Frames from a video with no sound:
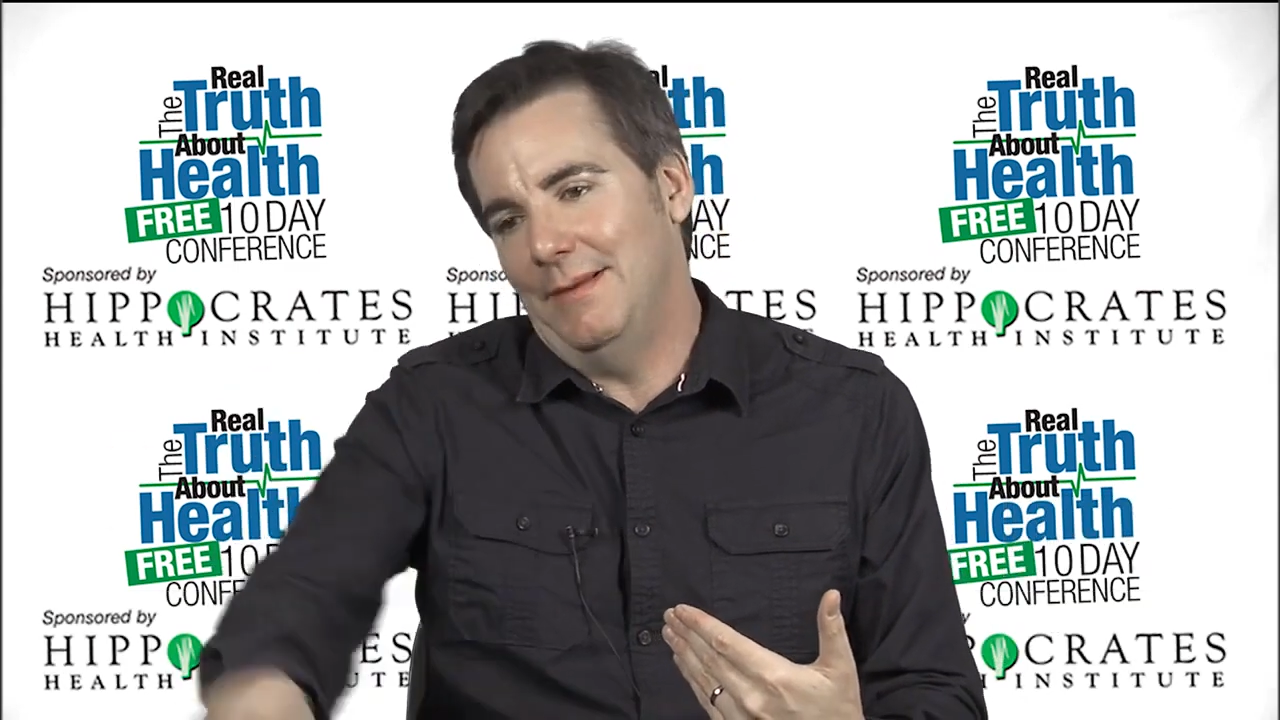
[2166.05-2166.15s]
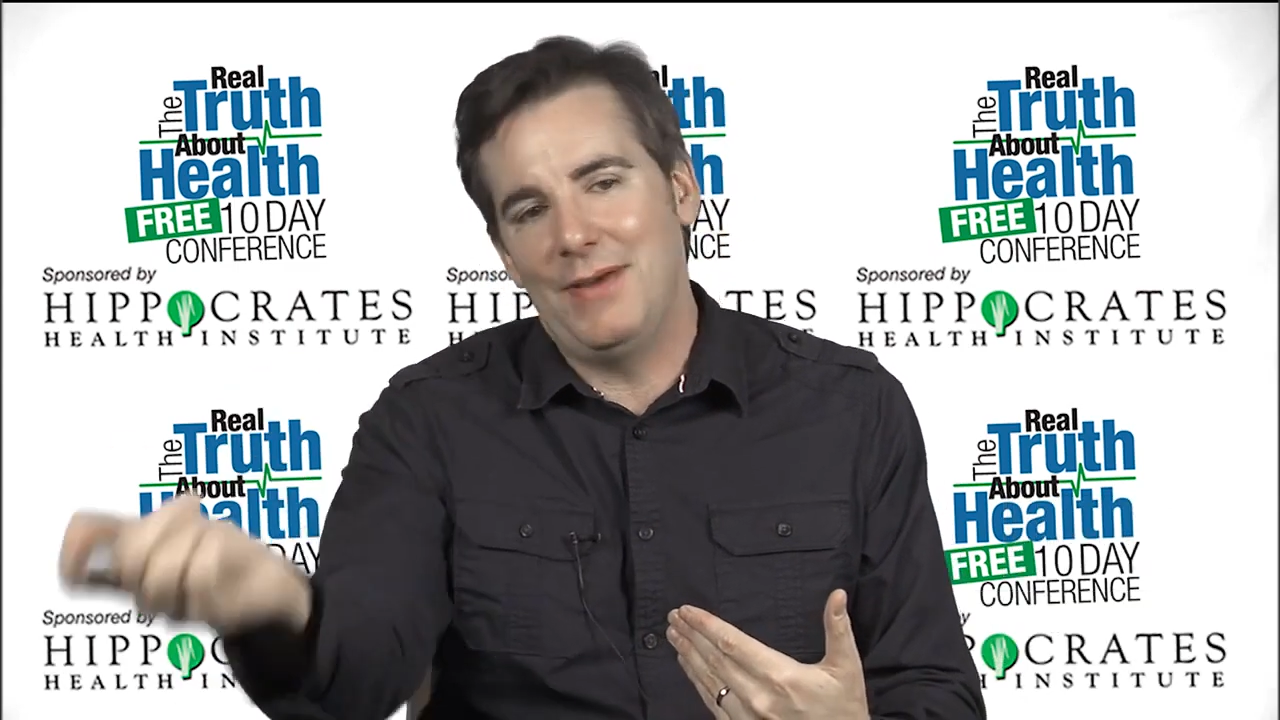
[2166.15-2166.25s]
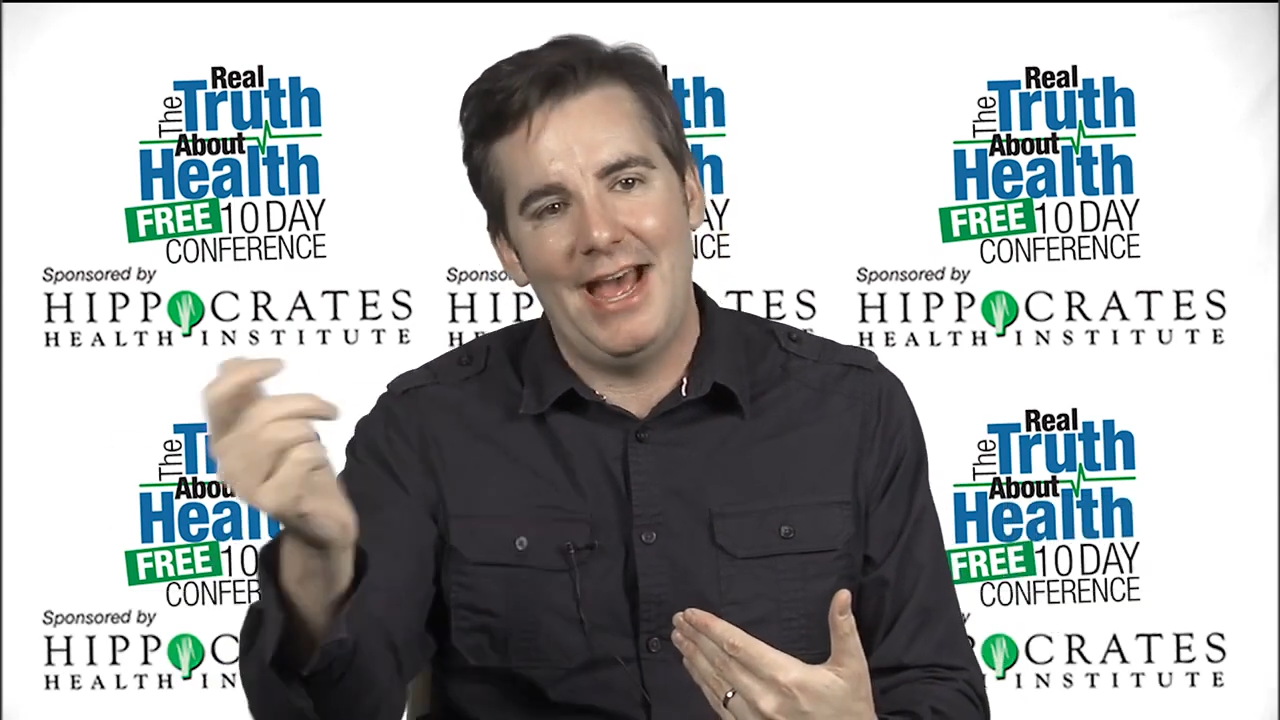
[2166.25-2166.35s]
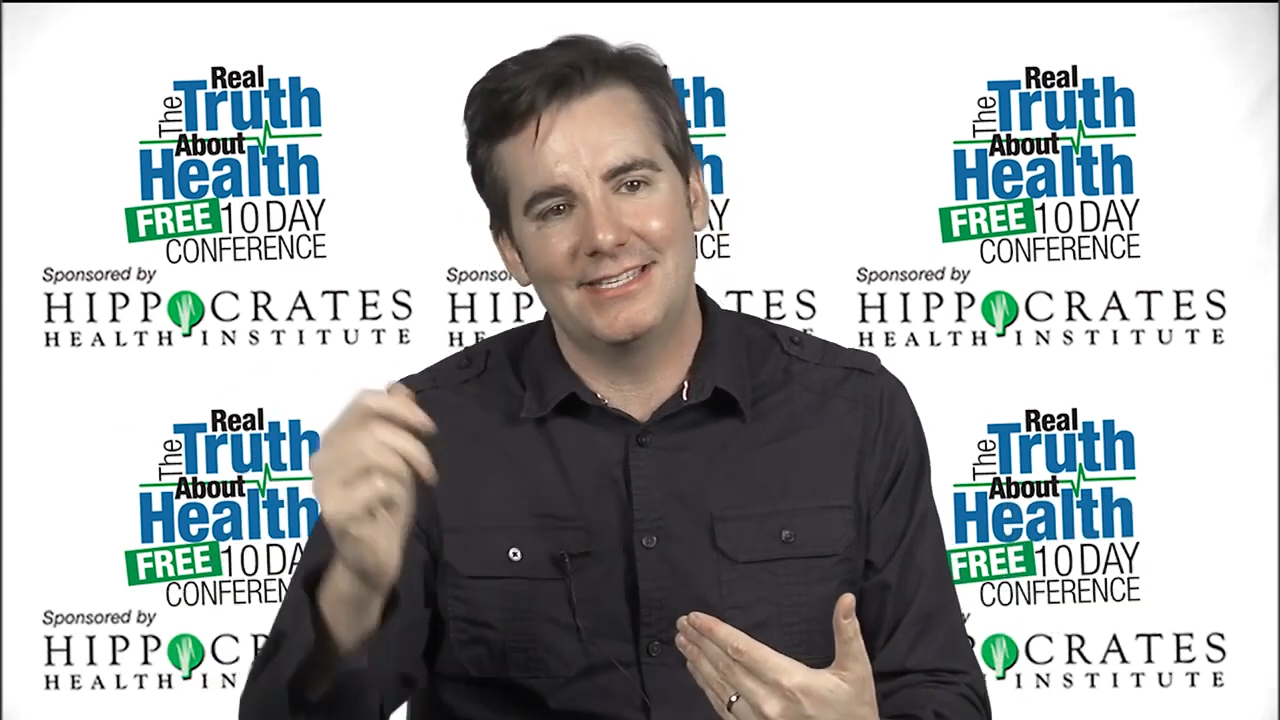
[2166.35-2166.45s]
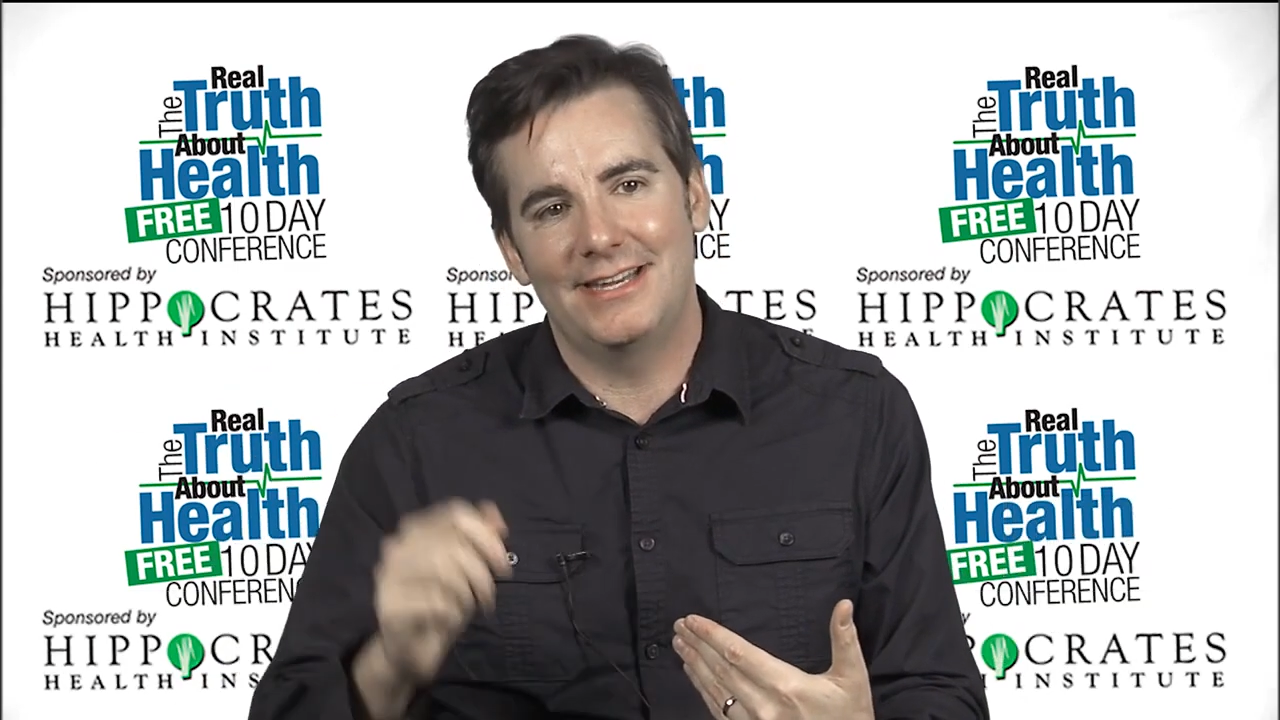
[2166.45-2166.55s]

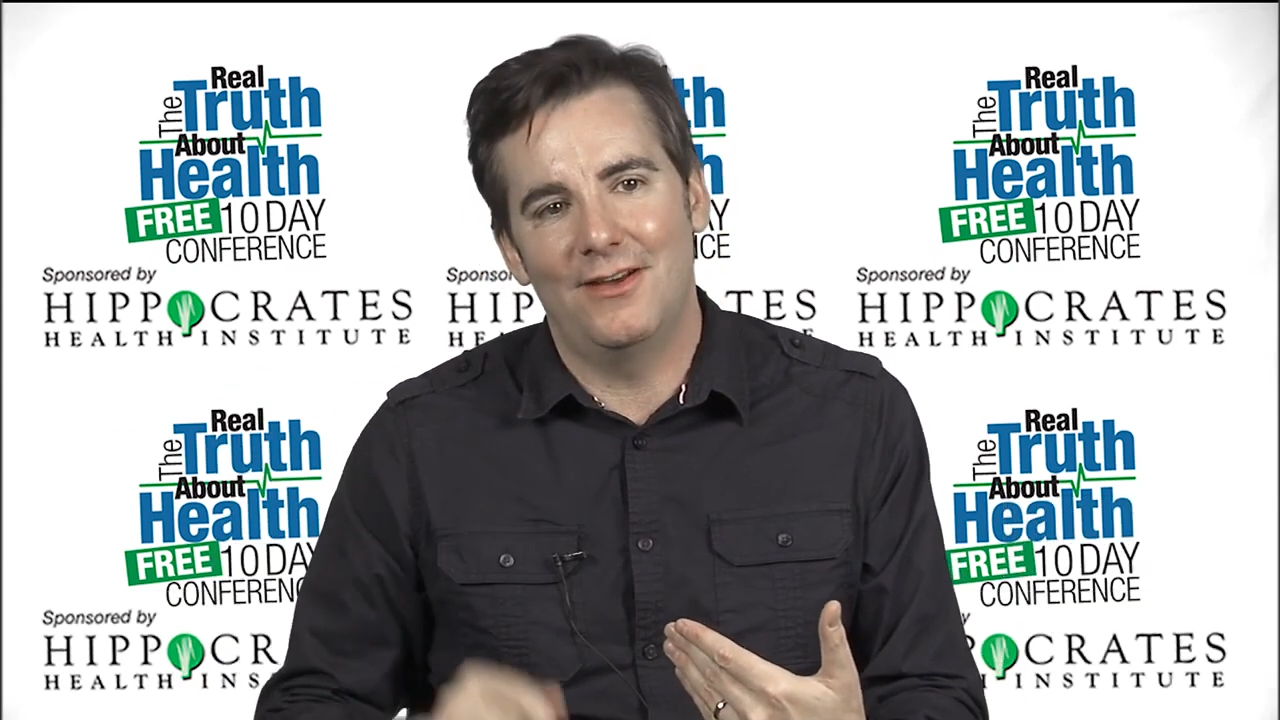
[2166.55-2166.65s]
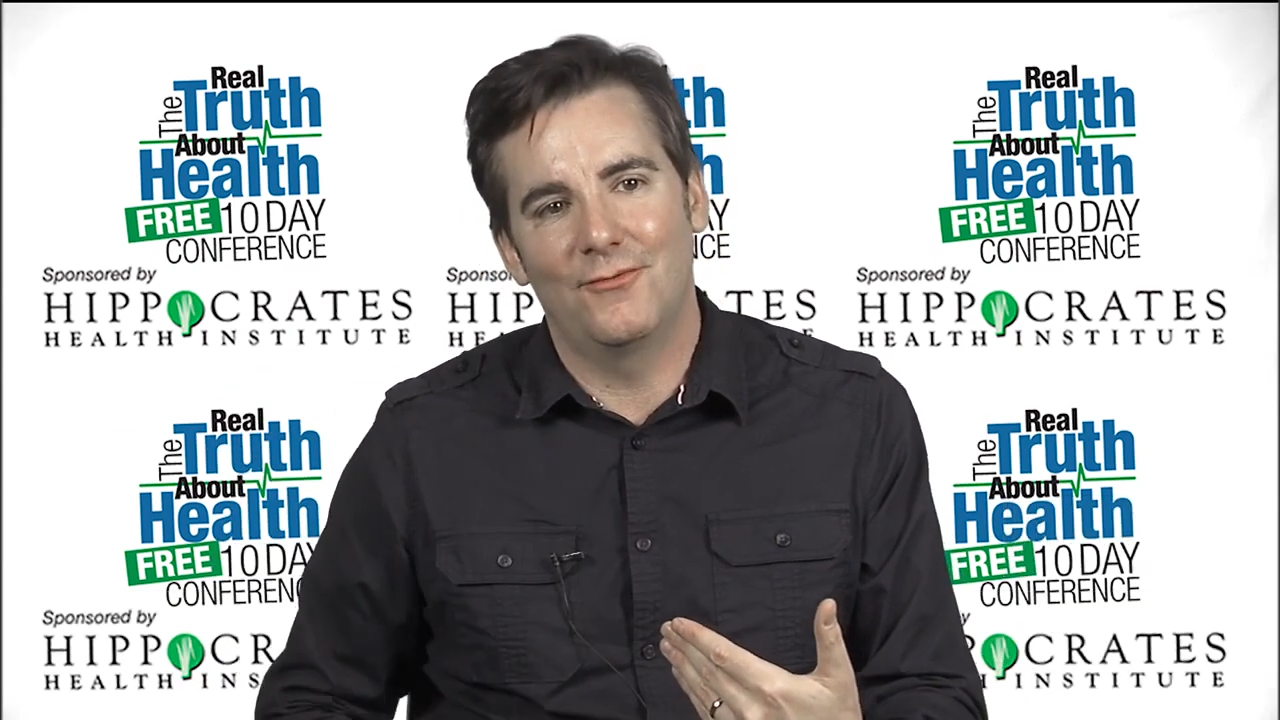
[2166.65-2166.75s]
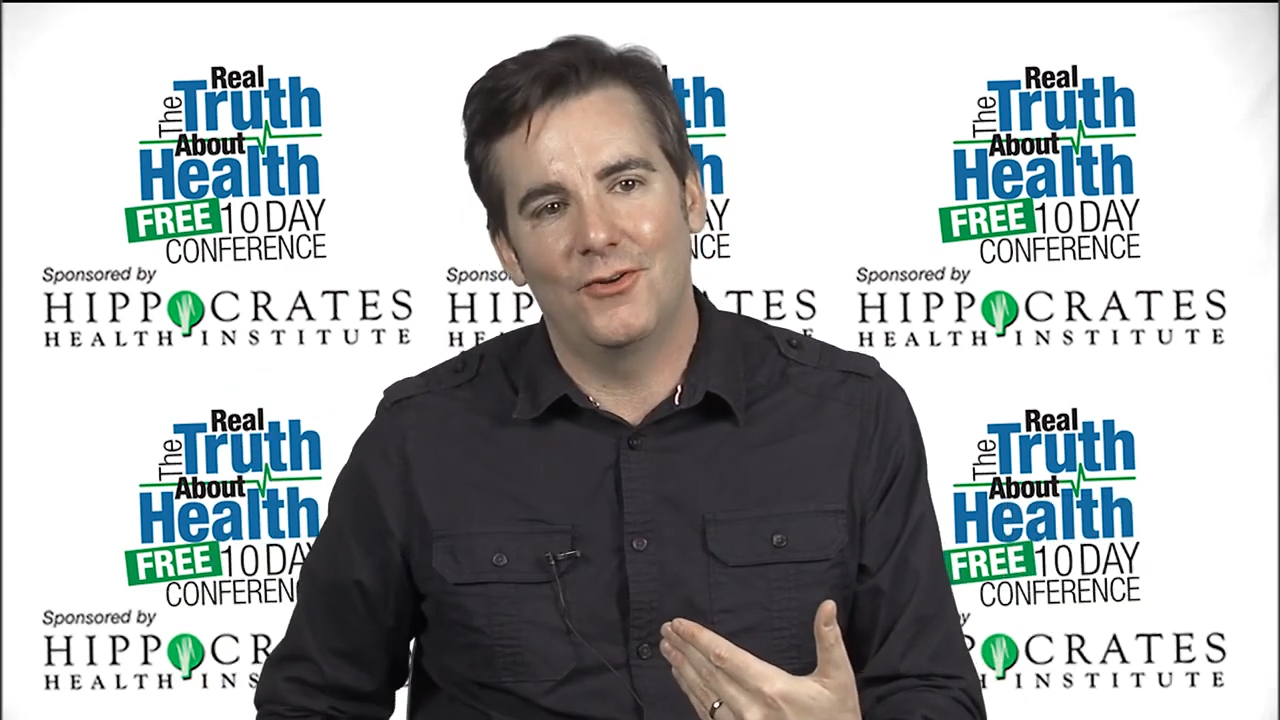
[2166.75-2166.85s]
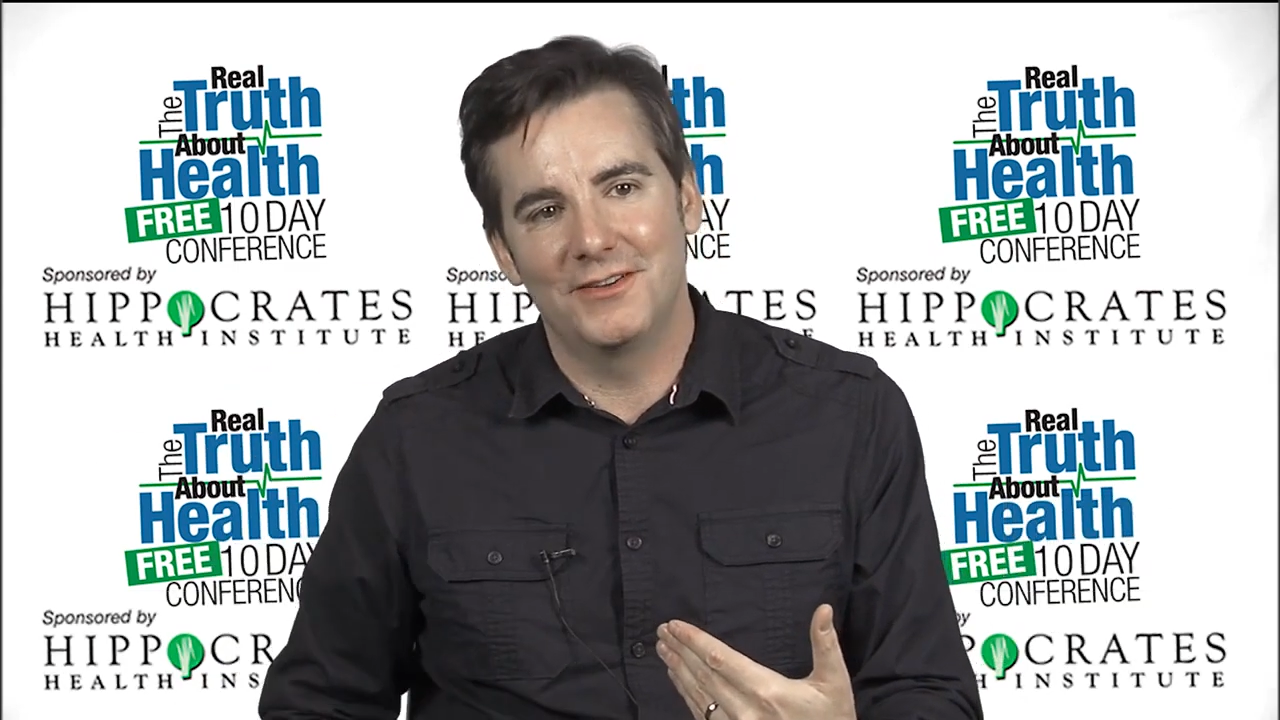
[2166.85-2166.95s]
and pass it out in